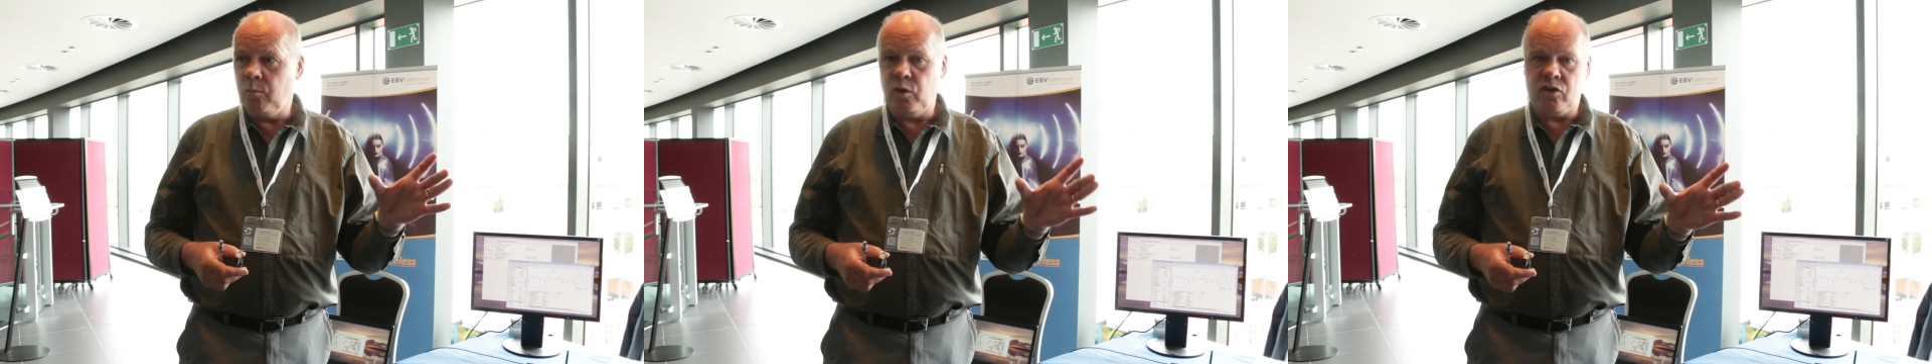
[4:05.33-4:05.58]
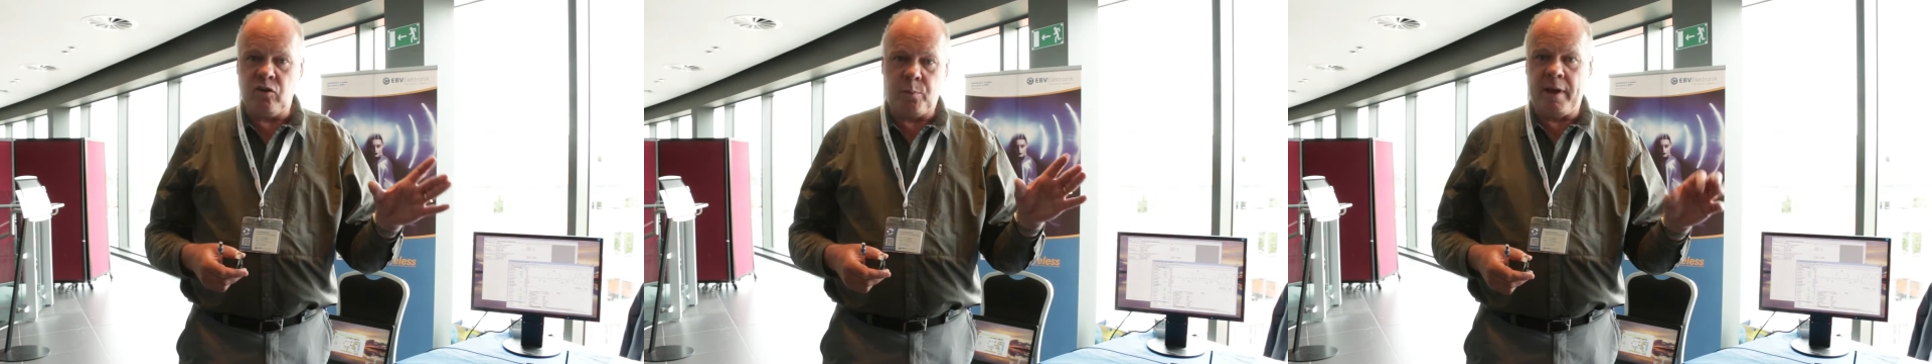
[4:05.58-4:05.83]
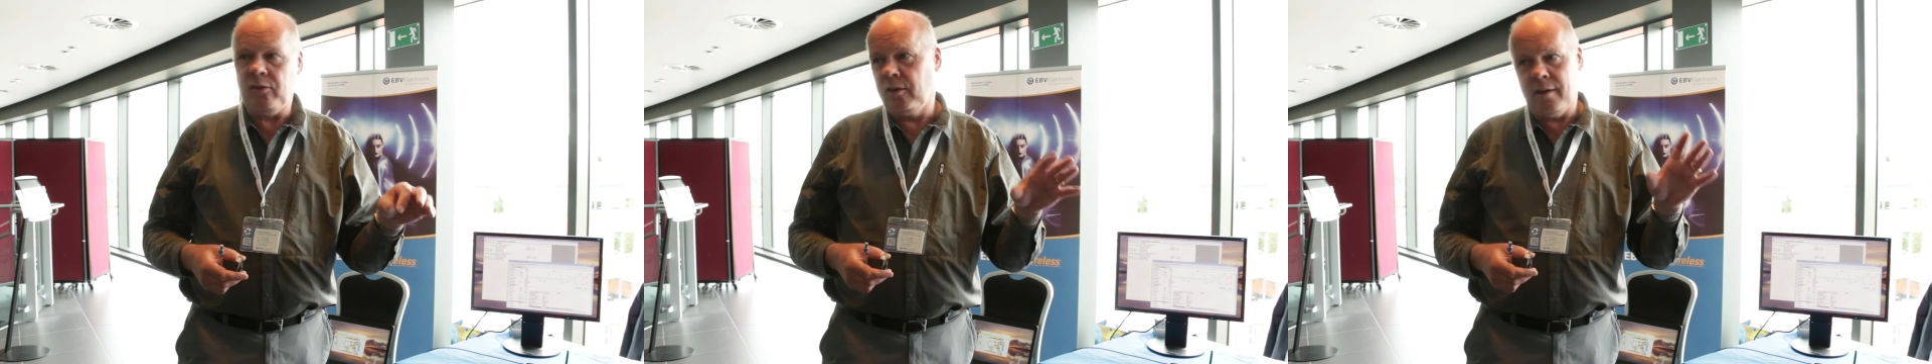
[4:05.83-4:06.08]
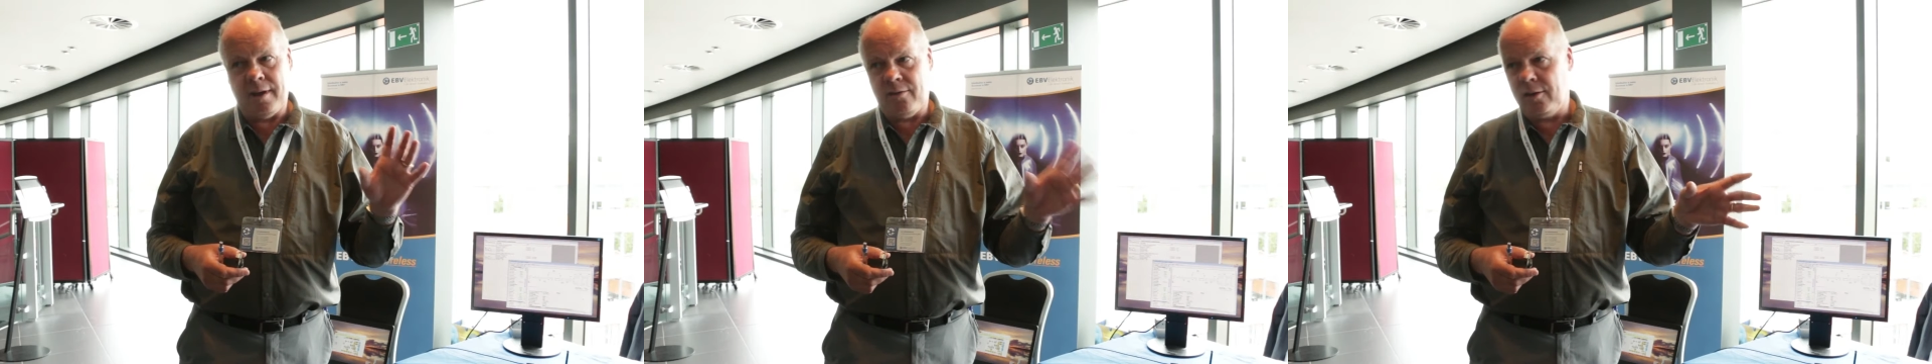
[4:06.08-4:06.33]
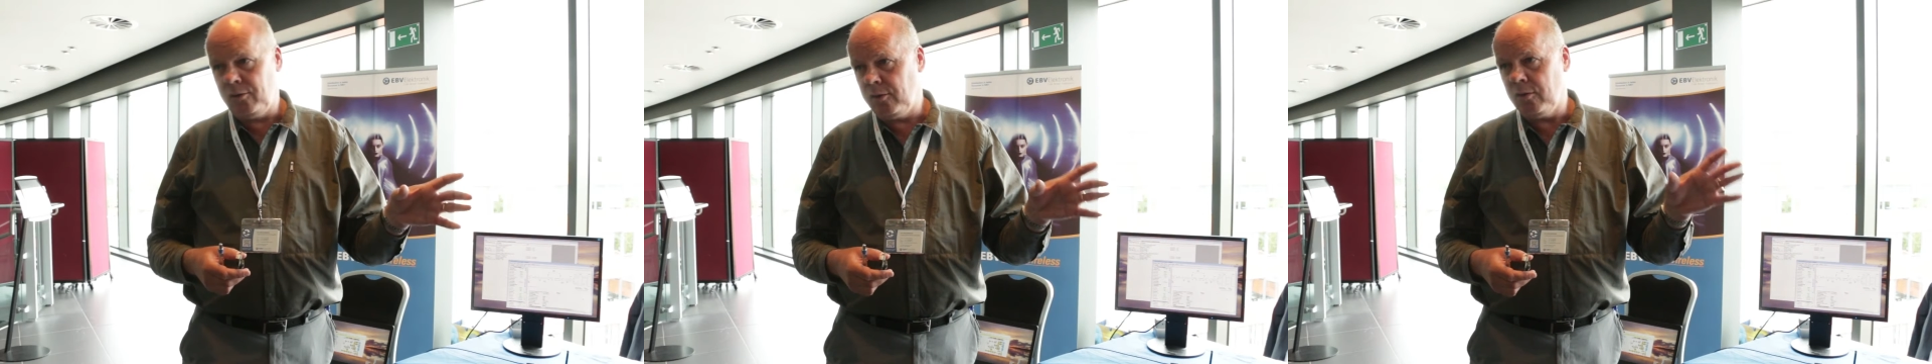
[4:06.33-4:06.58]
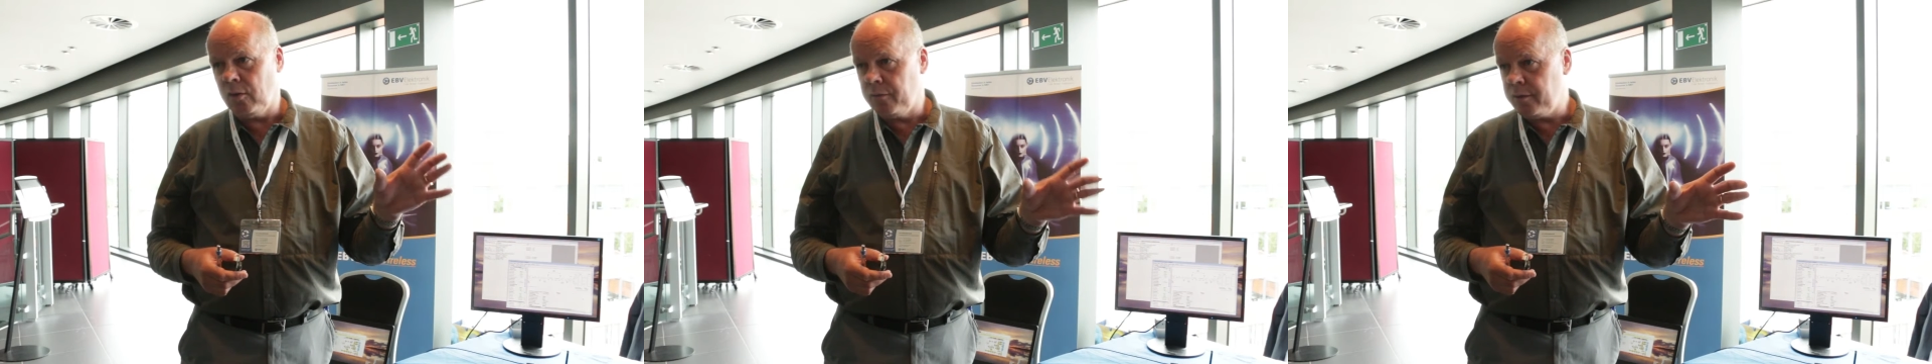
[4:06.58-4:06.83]
which is based on
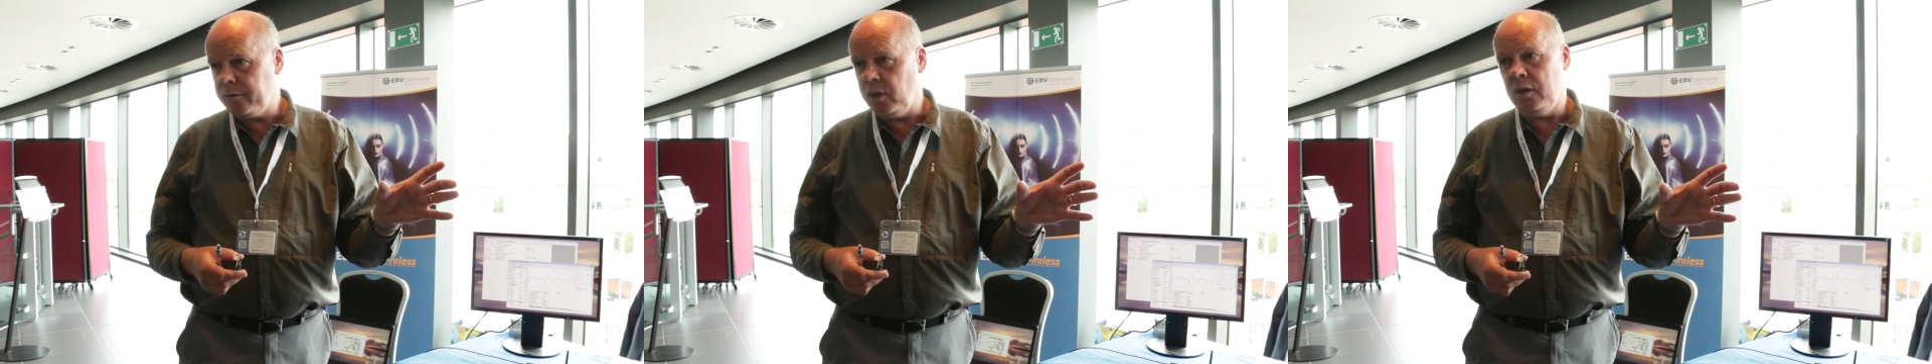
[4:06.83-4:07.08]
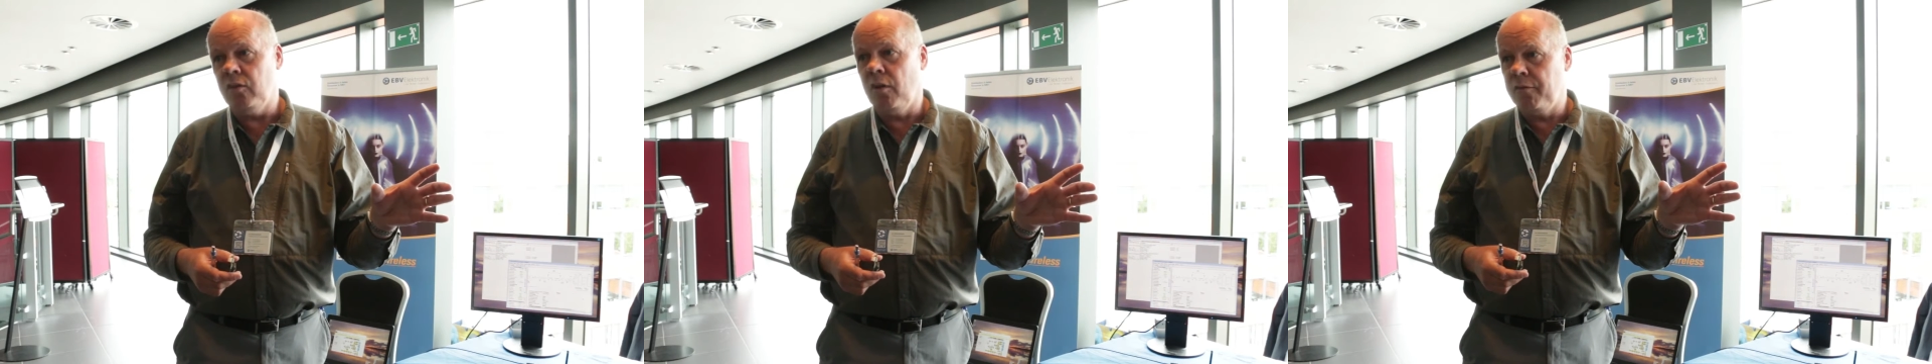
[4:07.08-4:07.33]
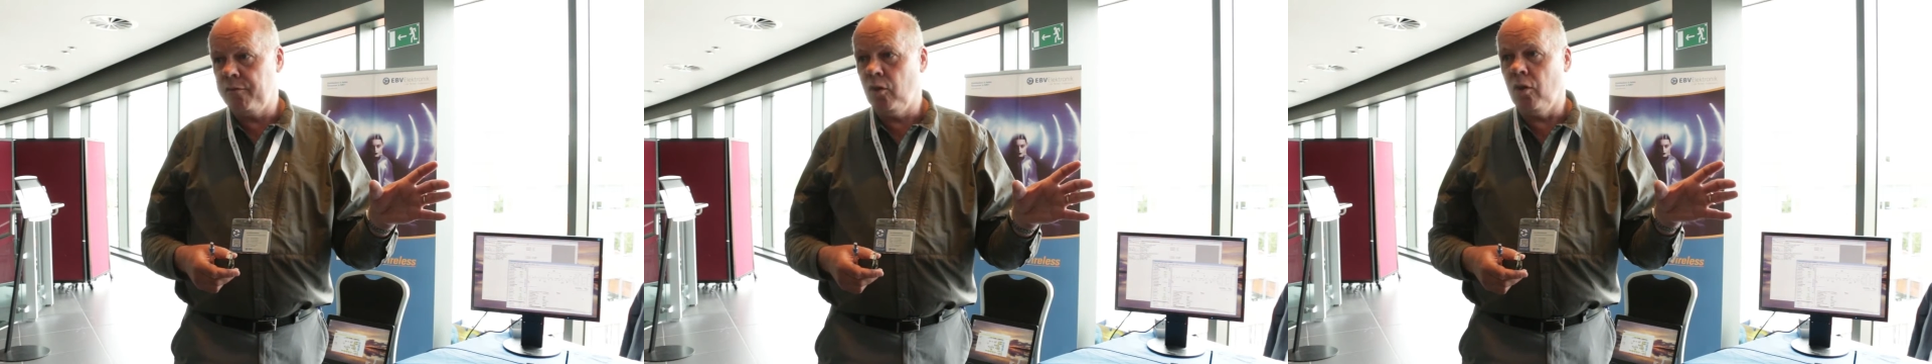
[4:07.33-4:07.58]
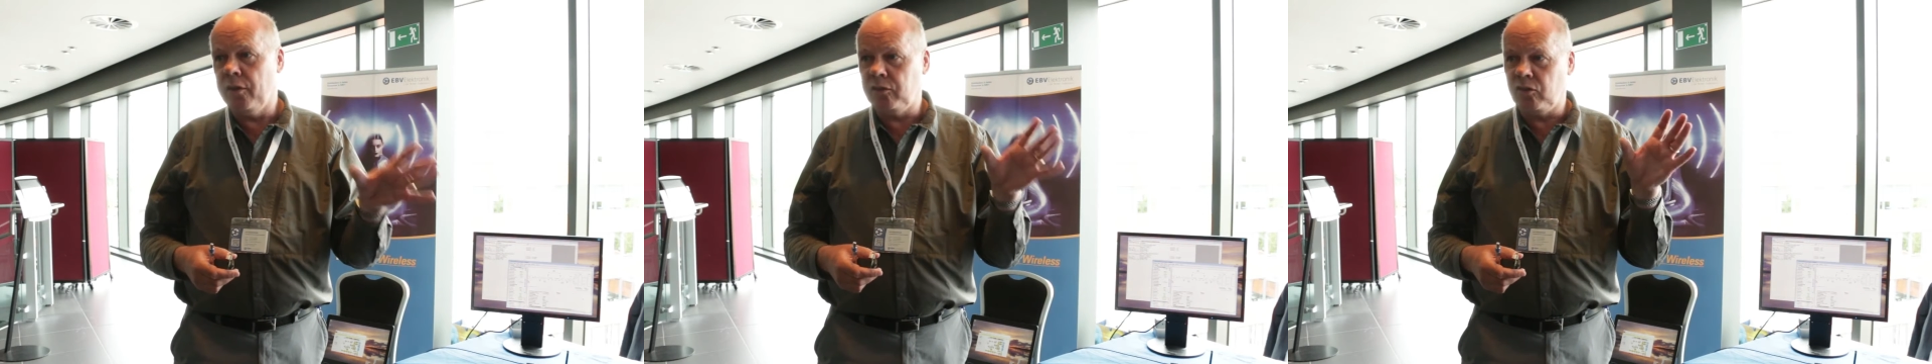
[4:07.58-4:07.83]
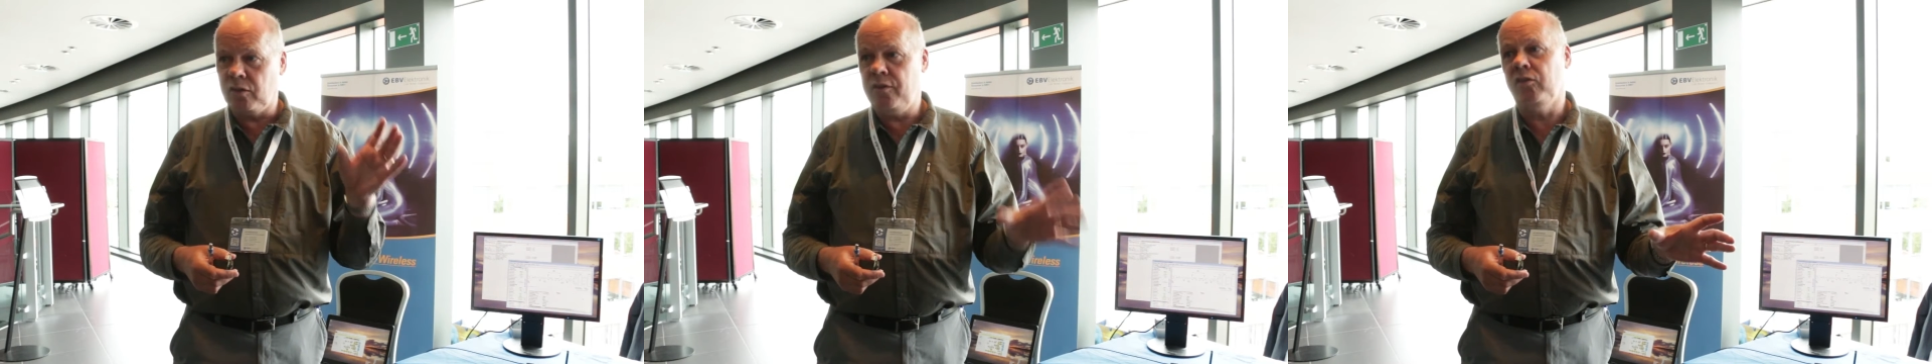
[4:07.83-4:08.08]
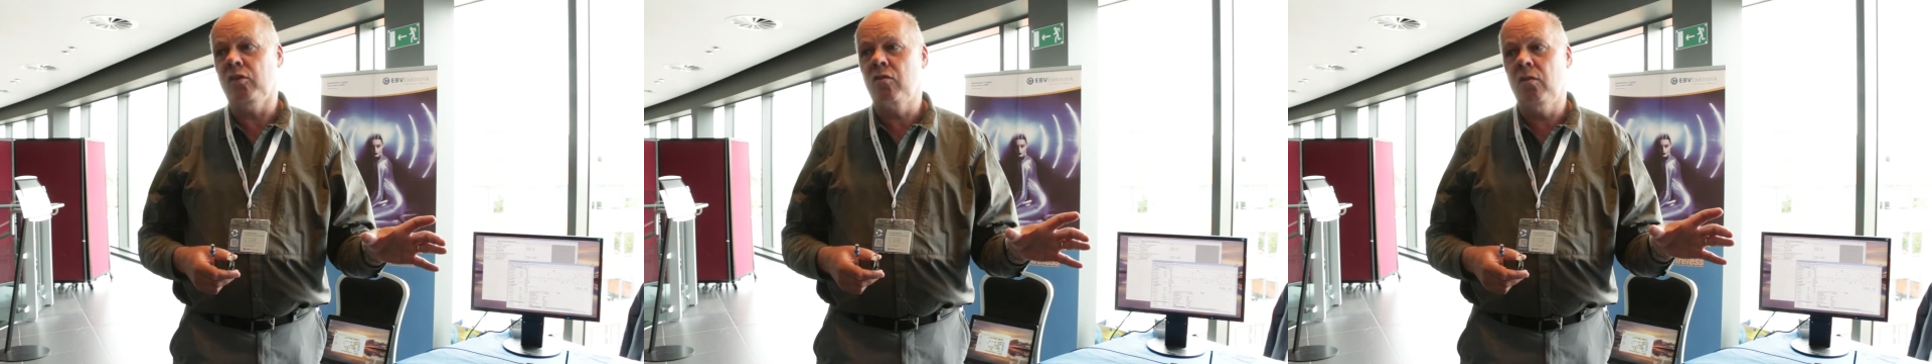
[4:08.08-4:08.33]
802.15.4. This is the
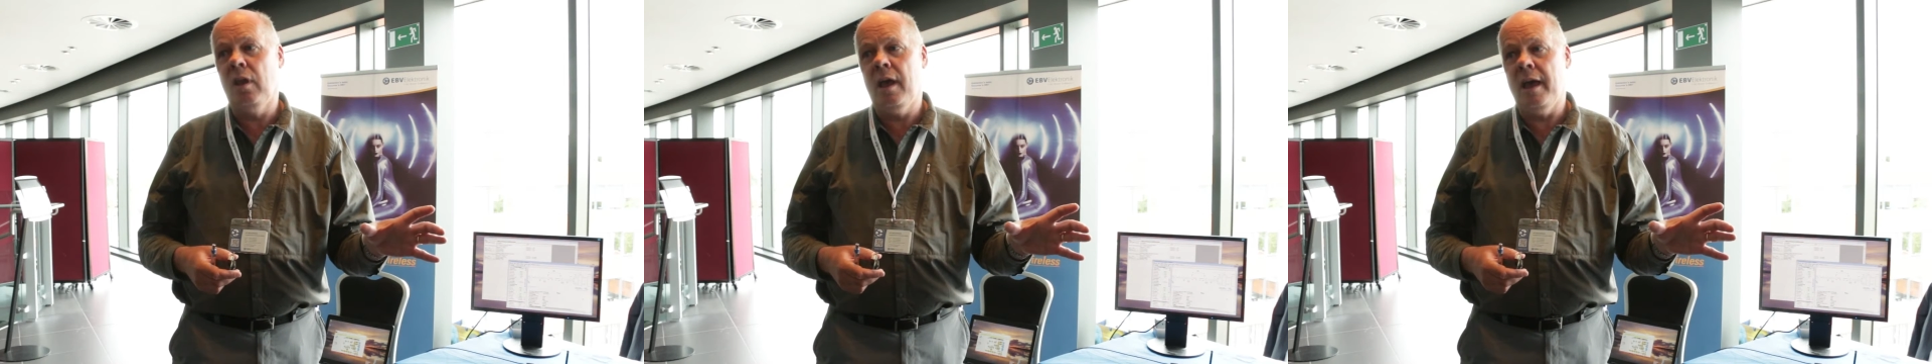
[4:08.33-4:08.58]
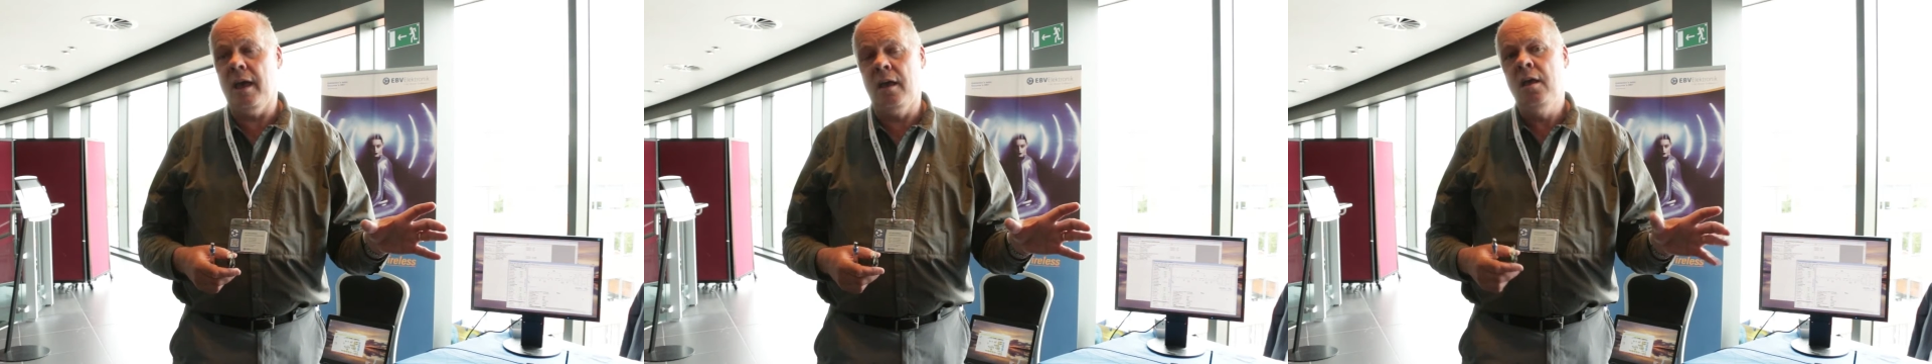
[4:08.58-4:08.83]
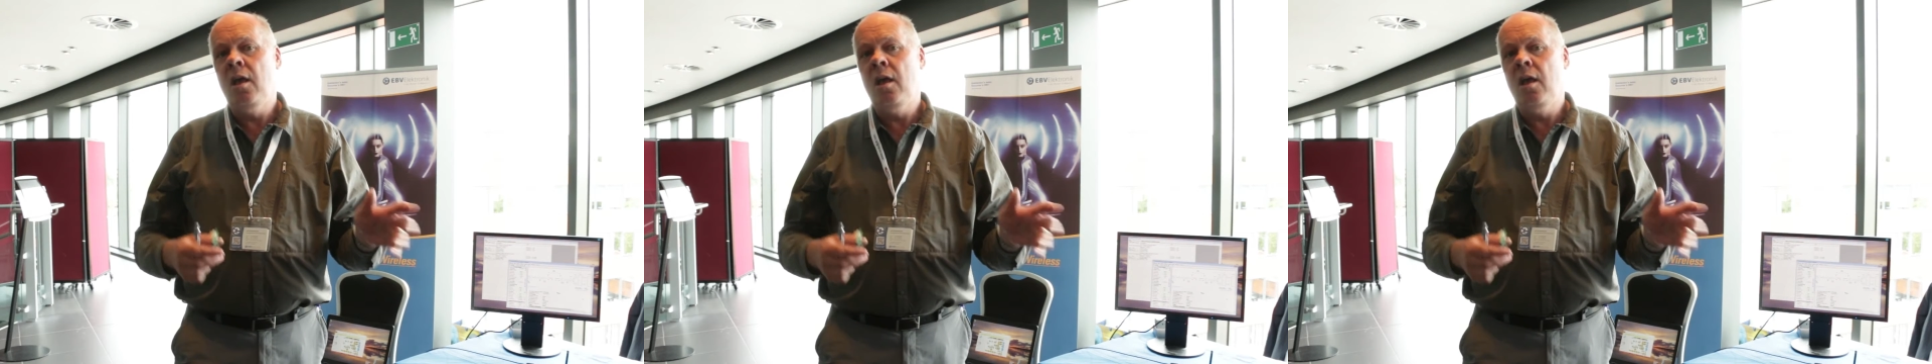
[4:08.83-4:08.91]
physical layer.